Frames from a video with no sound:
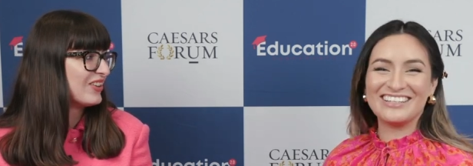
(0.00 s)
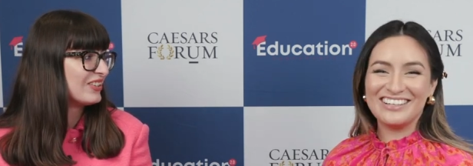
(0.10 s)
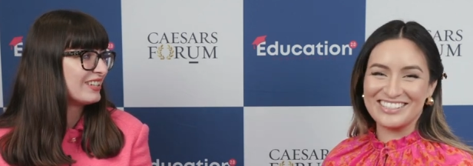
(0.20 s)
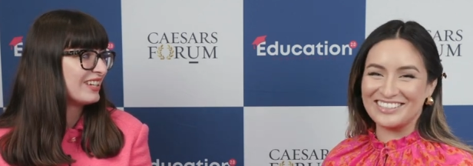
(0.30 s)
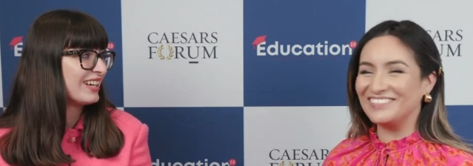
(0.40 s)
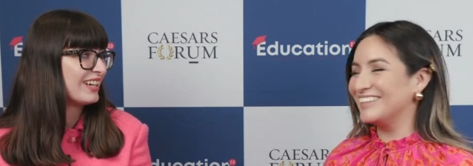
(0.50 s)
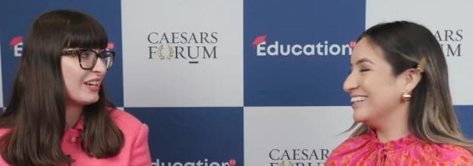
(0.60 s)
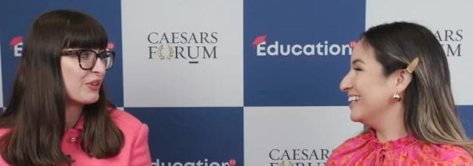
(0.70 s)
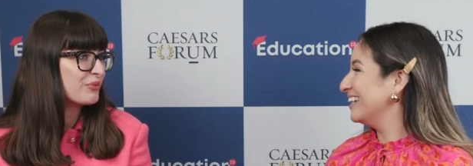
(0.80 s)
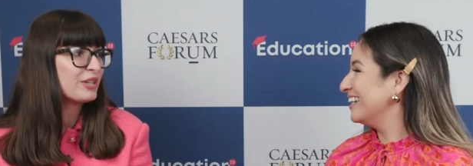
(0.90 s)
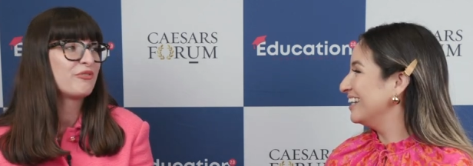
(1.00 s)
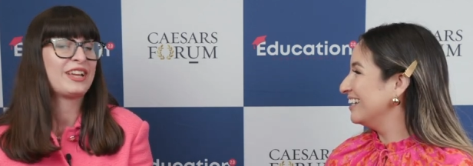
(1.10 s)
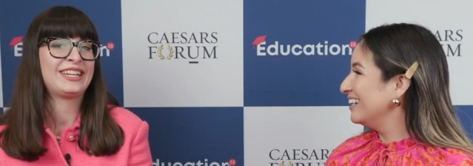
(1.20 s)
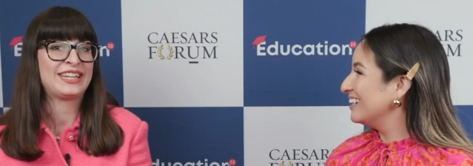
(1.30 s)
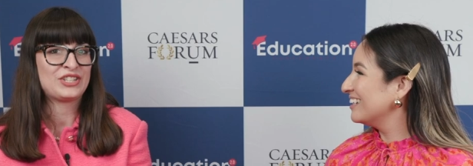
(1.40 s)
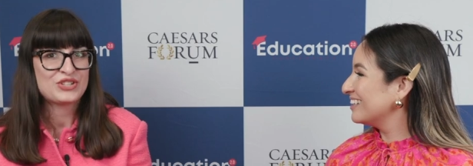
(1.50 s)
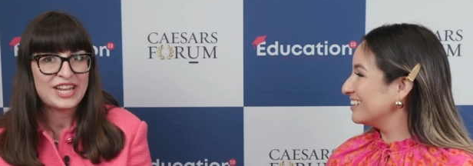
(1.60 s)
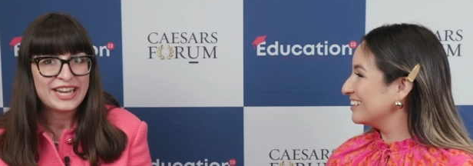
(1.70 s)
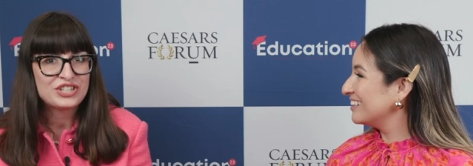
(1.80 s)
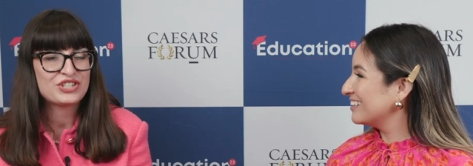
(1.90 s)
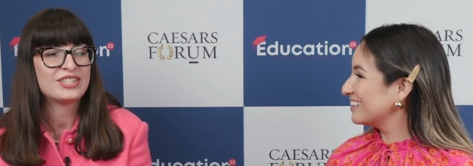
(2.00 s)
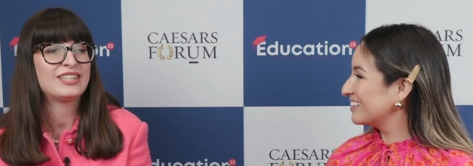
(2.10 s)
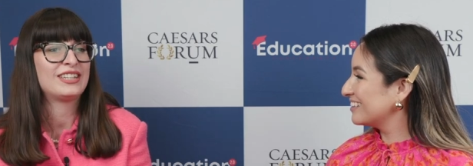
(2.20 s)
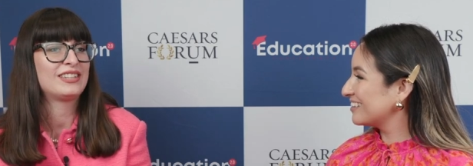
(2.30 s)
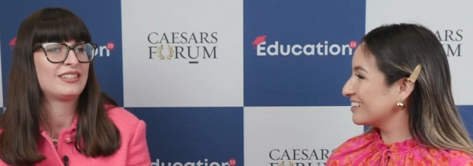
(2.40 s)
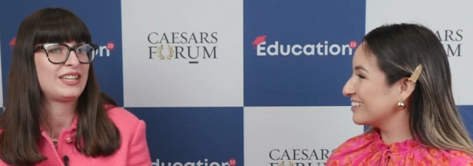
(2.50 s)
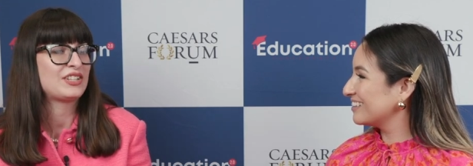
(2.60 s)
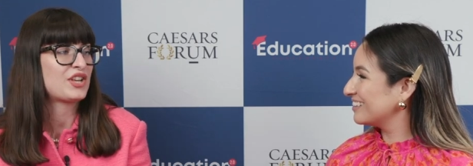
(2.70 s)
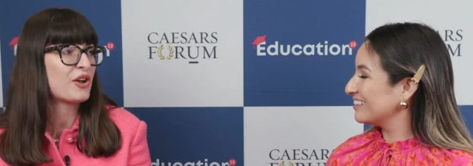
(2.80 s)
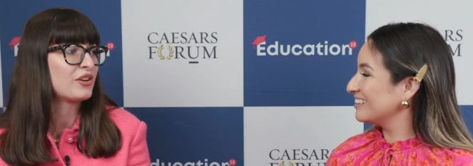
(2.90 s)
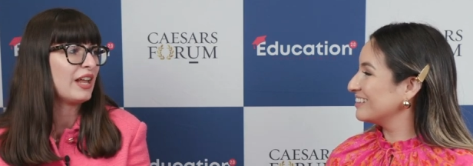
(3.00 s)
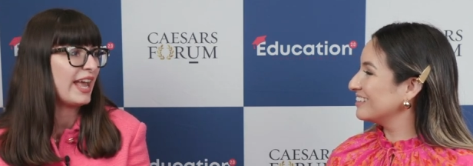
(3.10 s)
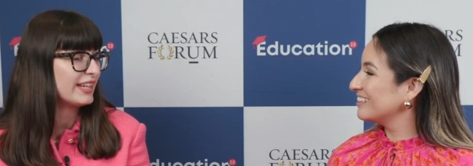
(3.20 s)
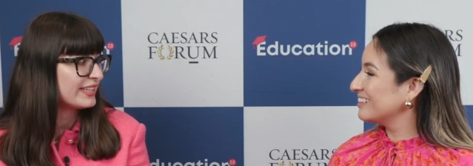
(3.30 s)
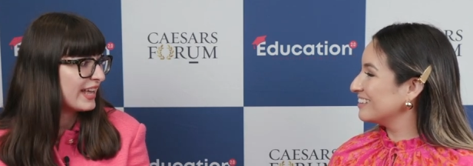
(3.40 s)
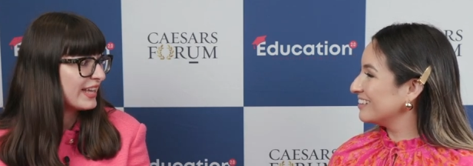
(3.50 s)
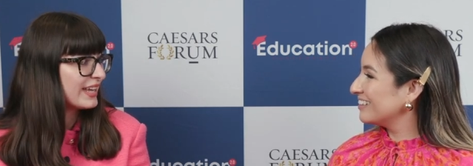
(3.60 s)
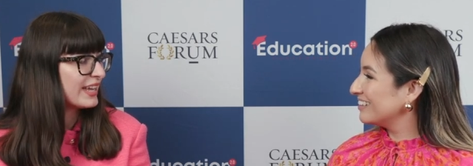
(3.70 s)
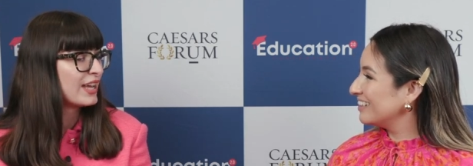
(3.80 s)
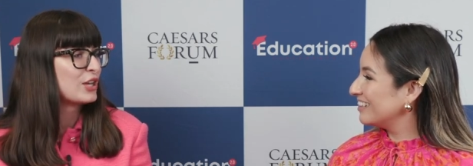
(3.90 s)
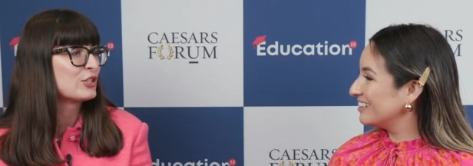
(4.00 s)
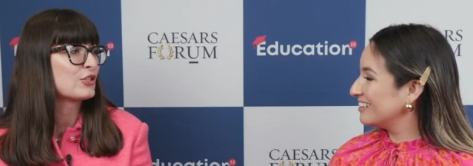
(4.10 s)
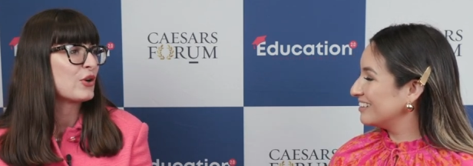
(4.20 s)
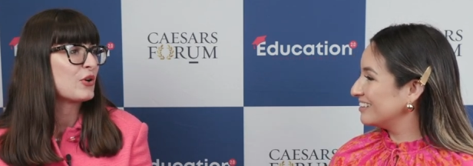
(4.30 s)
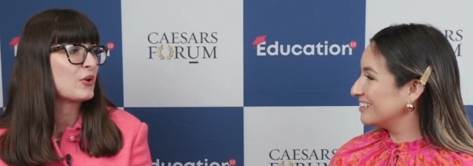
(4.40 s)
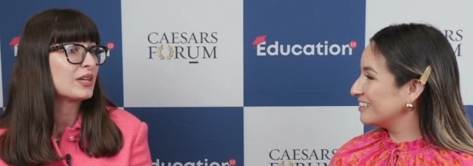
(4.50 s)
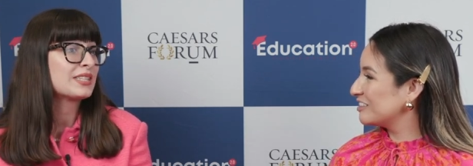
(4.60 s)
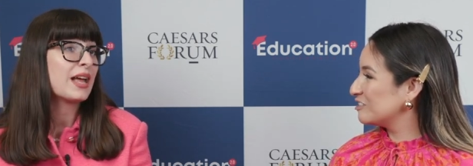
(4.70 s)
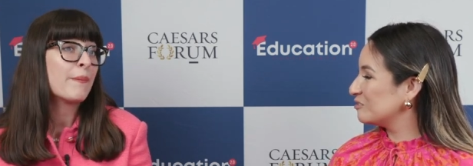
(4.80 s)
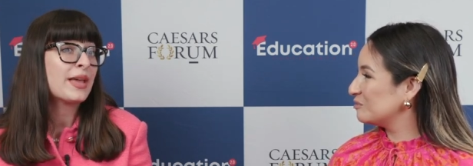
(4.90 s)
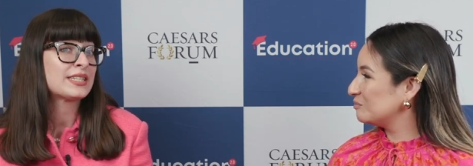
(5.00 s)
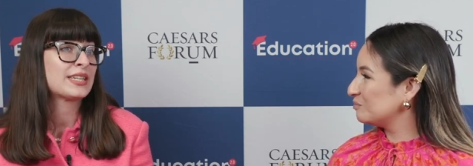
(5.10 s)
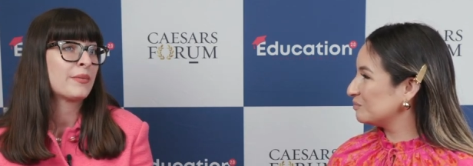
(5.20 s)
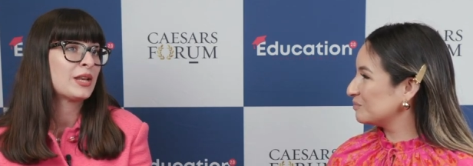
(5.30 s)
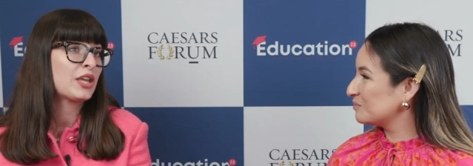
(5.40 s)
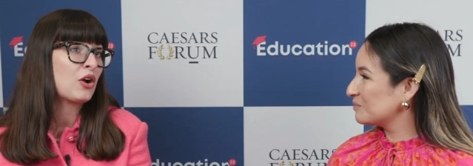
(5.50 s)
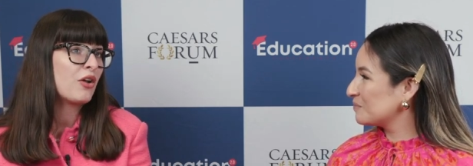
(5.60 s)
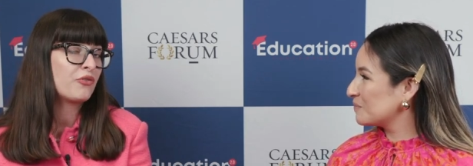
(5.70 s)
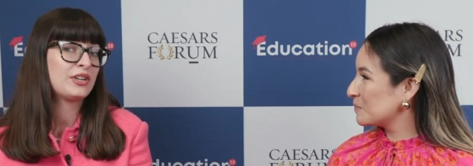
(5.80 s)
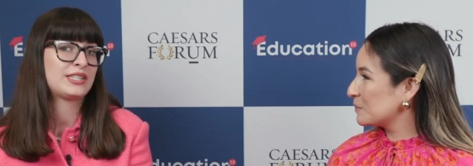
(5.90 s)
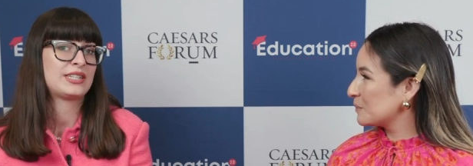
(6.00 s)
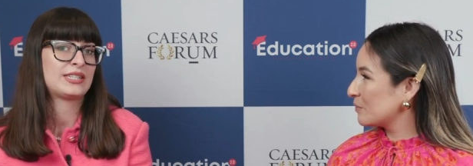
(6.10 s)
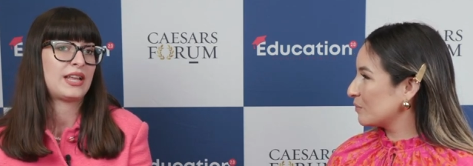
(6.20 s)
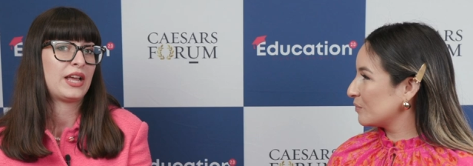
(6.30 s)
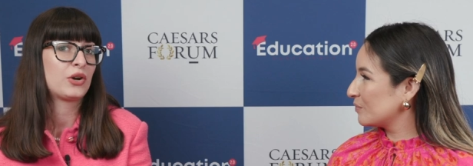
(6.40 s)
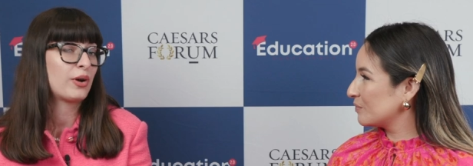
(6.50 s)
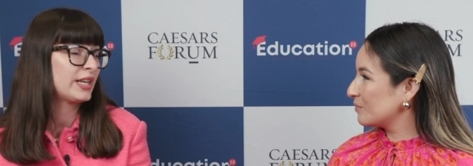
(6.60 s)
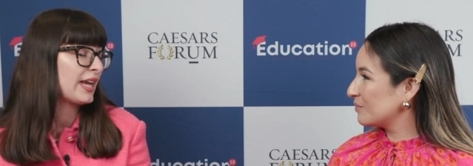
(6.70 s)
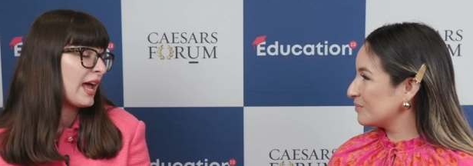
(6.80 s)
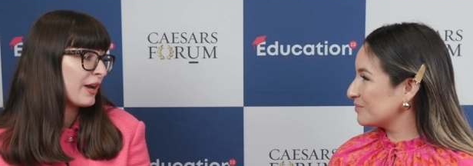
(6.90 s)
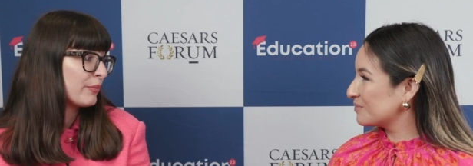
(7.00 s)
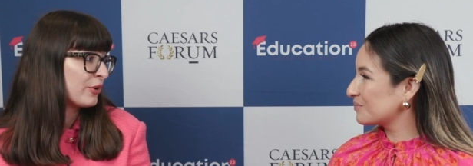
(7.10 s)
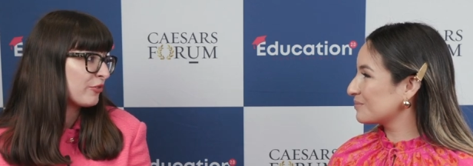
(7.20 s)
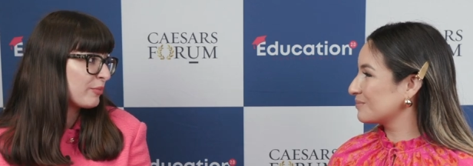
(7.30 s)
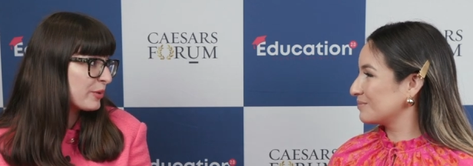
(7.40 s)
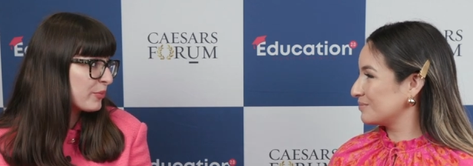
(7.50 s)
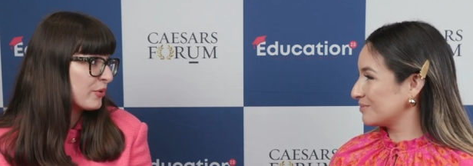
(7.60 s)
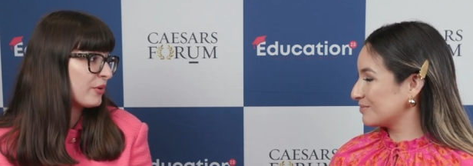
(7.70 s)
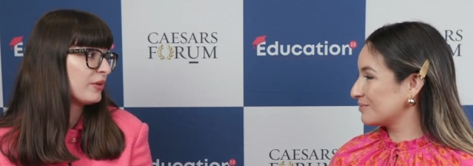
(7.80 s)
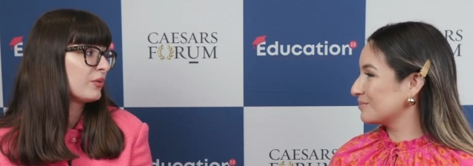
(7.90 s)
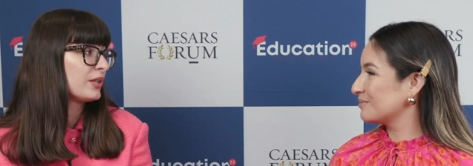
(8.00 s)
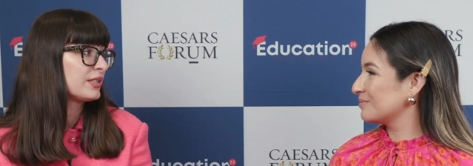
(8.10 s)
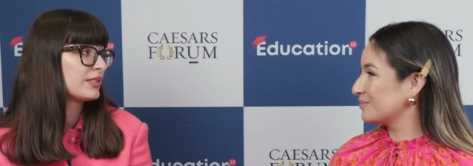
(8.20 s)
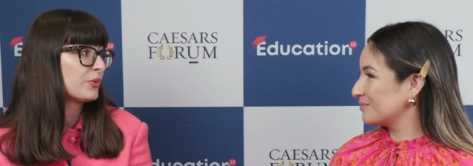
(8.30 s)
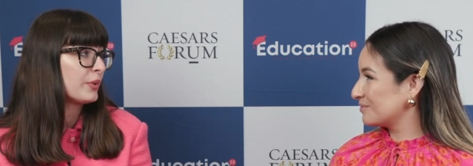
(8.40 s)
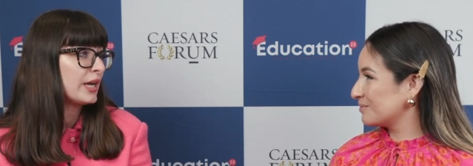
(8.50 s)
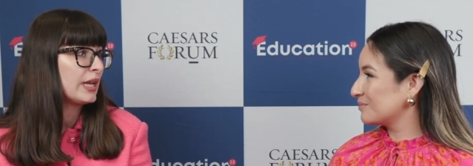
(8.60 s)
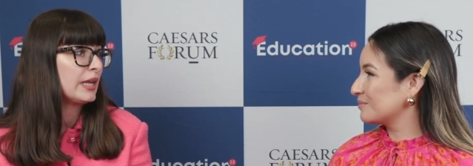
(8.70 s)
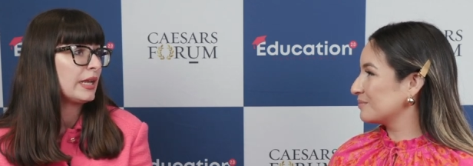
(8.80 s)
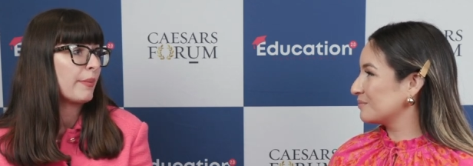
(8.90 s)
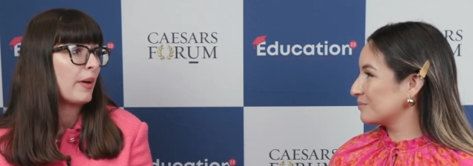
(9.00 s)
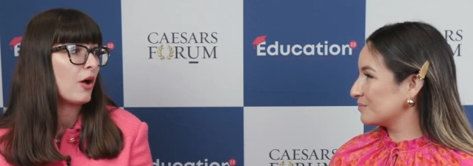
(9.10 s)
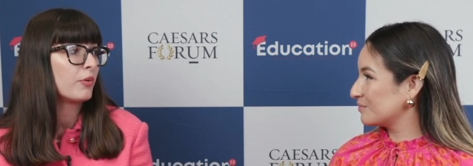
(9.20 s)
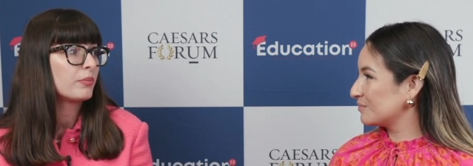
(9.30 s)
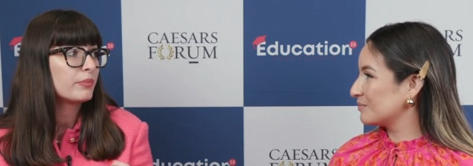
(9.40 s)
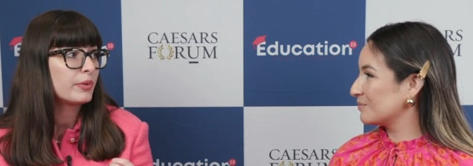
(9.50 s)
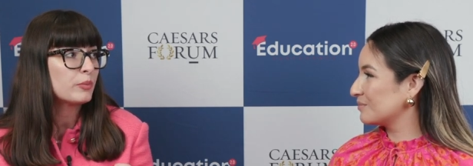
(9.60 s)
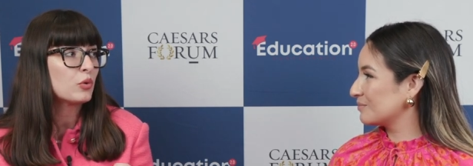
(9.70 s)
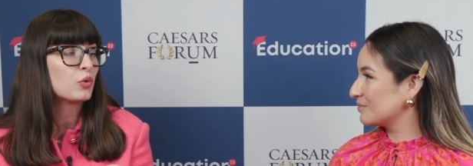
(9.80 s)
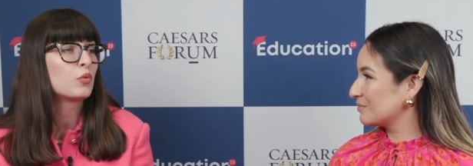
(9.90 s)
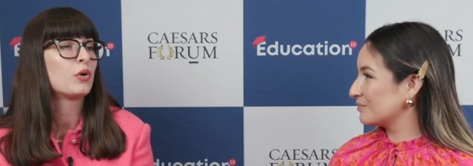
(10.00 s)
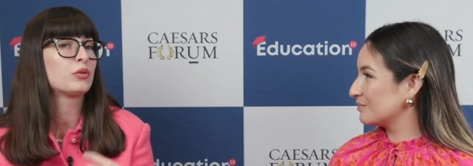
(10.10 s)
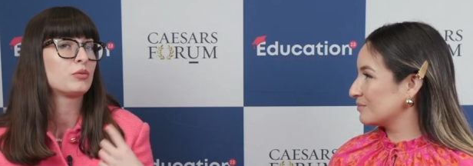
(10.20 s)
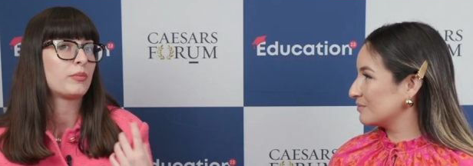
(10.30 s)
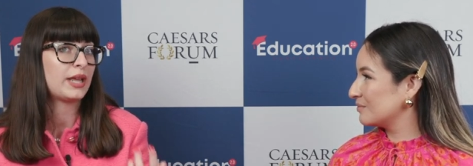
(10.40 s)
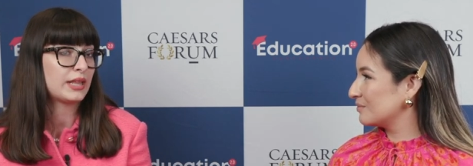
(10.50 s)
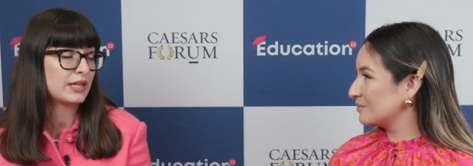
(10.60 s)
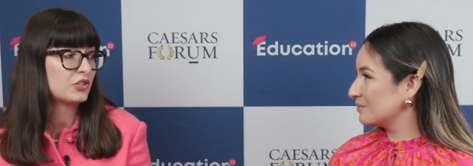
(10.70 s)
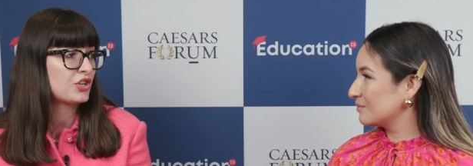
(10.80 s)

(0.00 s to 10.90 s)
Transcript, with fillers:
Speaker 1: on awesome. uh, reinventing education and in general ed tech. So it's amazing. I mean, the conference has a great caliber of people. It's really about people who want to make that